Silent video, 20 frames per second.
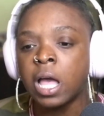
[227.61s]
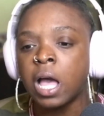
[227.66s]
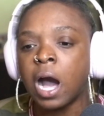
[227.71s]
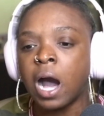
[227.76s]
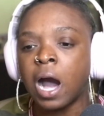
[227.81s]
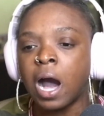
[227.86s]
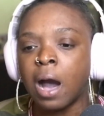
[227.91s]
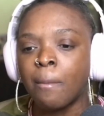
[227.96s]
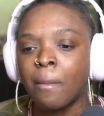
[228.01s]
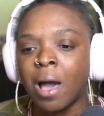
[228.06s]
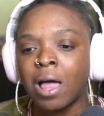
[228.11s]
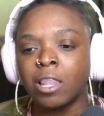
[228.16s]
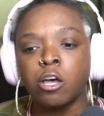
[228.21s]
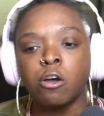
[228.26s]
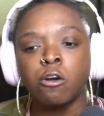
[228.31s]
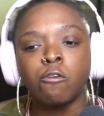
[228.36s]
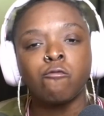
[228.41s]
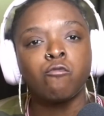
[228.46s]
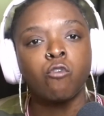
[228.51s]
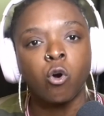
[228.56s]
I look
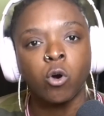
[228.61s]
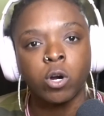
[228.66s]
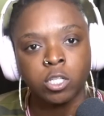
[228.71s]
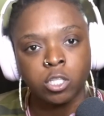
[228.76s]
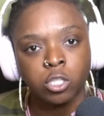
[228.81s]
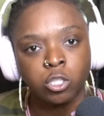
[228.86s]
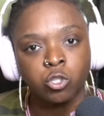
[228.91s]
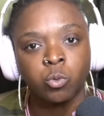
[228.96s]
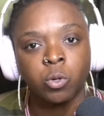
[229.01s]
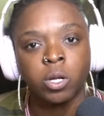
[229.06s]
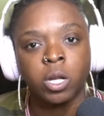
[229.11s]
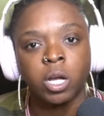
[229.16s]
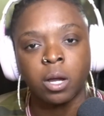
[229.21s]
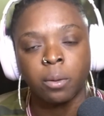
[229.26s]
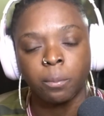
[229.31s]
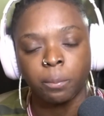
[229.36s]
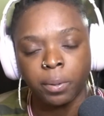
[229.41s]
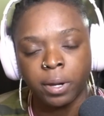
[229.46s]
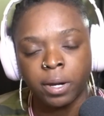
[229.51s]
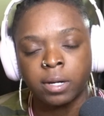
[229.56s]
forward to doing a
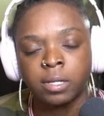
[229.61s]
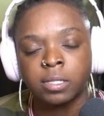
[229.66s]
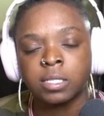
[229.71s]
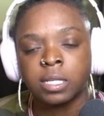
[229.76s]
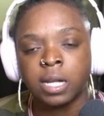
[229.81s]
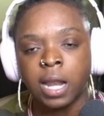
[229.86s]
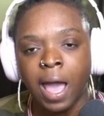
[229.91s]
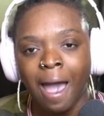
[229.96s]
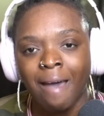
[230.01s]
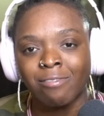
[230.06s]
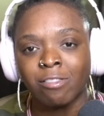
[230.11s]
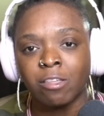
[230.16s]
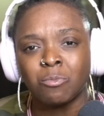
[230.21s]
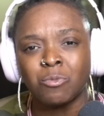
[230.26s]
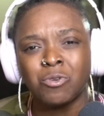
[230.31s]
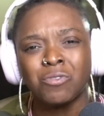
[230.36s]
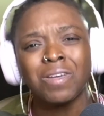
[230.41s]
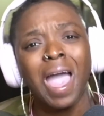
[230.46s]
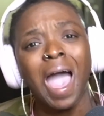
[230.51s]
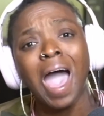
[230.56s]
comparison after the
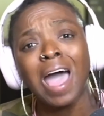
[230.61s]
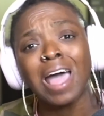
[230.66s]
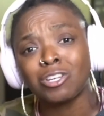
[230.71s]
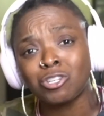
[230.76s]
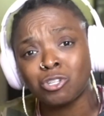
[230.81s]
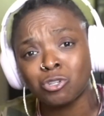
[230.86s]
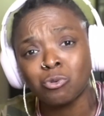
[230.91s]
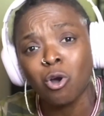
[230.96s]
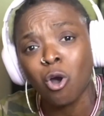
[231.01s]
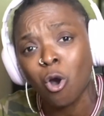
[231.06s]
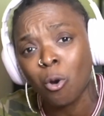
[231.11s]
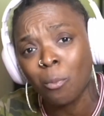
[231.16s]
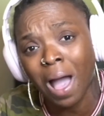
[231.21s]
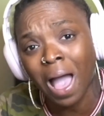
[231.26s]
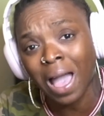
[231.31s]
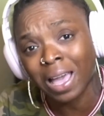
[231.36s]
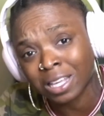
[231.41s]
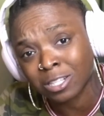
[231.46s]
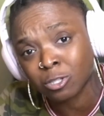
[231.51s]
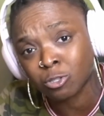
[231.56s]
movie. I do hope I
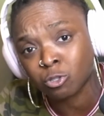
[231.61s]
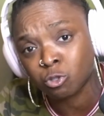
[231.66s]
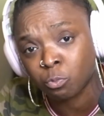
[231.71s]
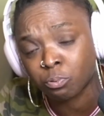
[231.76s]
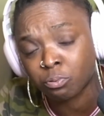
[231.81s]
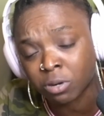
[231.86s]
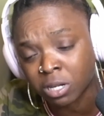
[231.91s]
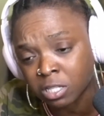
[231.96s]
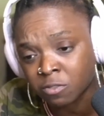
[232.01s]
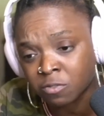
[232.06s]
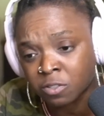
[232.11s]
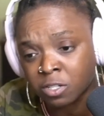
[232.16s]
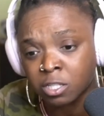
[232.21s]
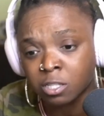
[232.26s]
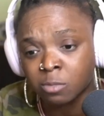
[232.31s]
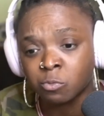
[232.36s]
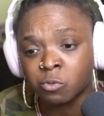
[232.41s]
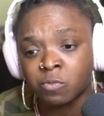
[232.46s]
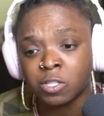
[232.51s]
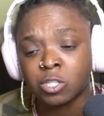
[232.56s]
get to do press for this
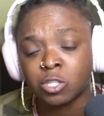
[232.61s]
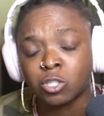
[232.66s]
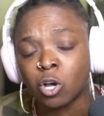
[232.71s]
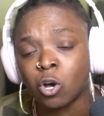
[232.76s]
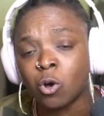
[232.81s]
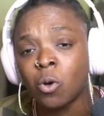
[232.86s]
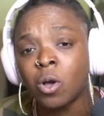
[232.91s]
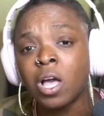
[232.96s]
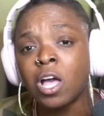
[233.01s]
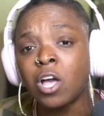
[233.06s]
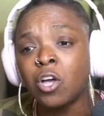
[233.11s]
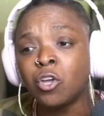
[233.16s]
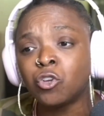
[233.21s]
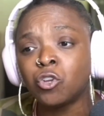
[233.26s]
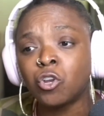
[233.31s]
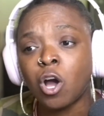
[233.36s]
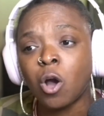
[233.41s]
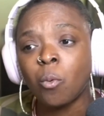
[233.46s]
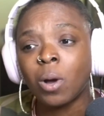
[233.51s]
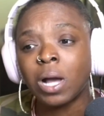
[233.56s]
movie. So, you
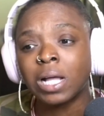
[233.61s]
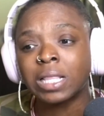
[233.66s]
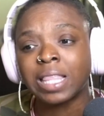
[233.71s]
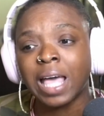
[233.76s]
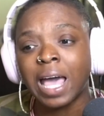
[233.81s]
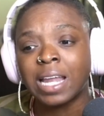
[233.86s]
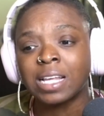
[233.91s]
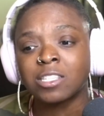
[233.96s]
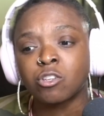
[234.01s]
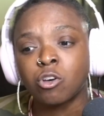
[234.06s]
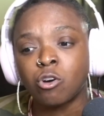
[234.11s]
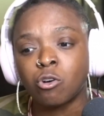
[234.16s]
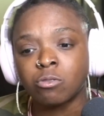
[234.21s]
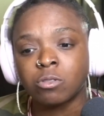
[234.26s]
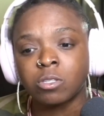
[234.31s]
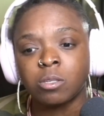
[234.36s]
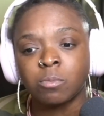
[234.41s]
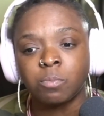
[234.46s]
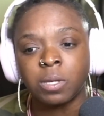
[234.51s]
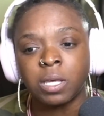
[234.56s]
know what? That is going
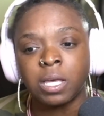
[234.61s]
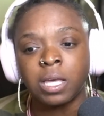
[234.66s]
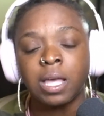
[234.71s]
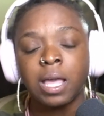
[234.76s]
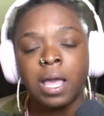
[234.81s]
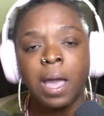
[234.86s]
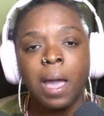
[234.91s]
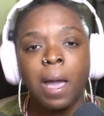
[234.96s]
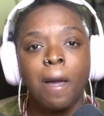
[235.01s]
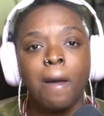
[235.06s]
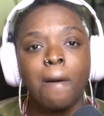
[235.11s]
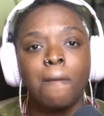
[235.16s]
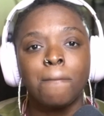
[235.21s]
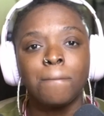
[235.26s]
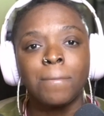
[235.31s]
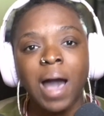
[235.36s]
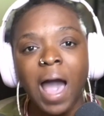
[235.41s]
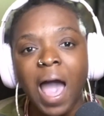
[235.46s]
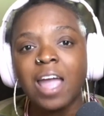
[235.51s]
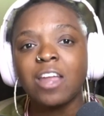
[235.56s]
to be
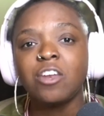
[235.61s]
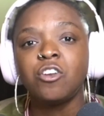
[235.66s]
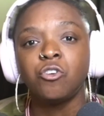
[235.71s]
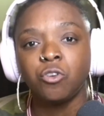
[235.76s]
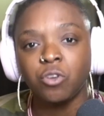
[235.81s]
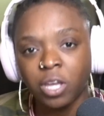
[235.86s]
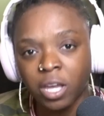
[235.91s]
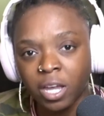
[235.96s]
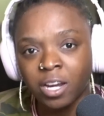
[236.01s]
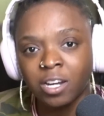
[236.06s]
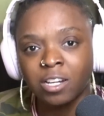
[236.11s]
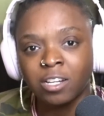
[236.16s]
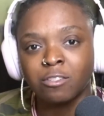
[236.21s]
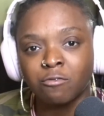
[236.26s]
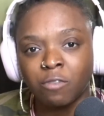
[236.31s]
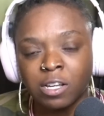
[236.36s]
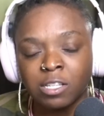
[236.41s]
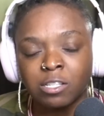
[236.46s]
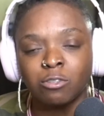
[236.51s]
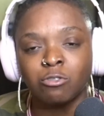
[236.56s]
my New Year's
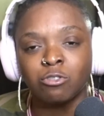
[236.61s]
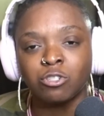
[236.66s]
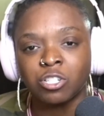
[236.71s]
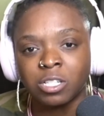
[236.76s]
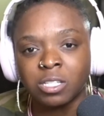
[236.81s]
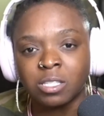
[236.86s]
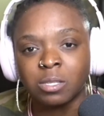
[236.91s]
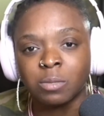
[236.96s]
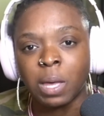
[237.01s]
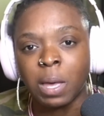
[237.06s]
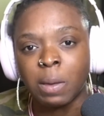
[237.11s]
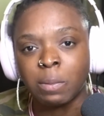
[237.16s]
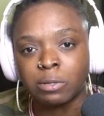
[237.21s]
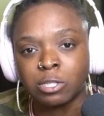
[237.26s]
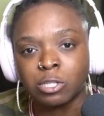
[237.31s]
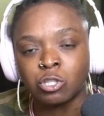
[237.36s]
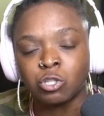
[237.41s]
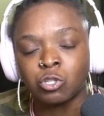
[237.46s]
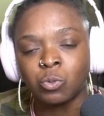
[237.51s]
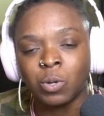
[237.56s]
resolution, is to be able to
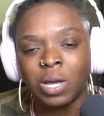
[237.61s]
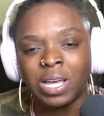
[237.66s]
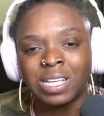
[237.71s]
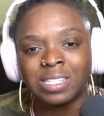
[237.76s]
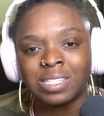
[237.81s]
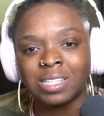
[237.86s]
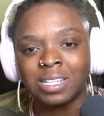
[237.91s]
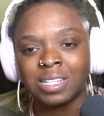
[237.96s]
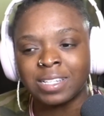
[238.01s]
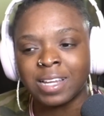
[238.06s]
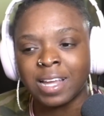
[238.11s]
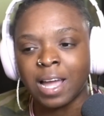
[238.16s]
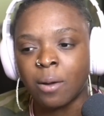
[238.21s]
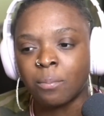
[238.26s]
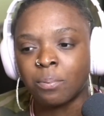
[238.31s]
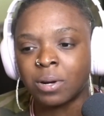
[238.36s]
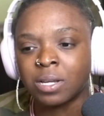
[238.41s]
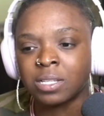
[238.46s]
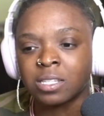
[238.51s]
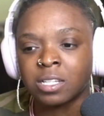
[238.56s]
do a sit-down
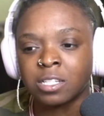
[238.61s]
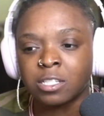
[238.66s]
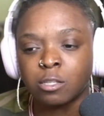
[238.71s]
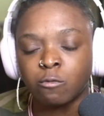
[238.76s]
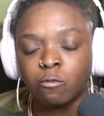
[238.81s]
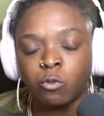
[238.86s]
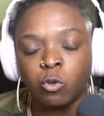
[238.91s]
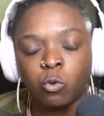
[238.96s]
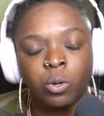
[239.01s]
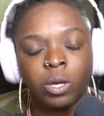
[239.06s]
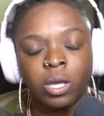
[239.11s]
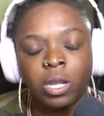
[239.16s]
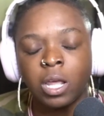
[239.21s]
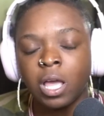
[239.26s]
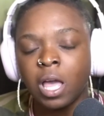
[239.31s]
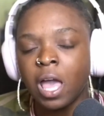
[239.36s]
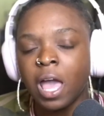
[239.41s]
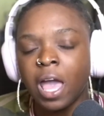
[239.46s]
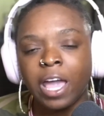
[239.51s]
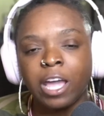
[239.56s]
press interview with
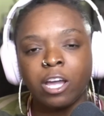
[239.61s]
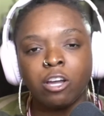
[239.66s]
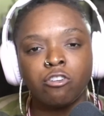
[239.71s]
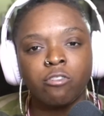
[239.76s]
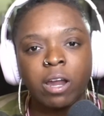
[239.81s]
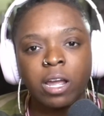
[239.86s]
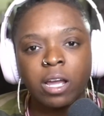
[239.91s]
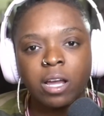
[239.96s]
a great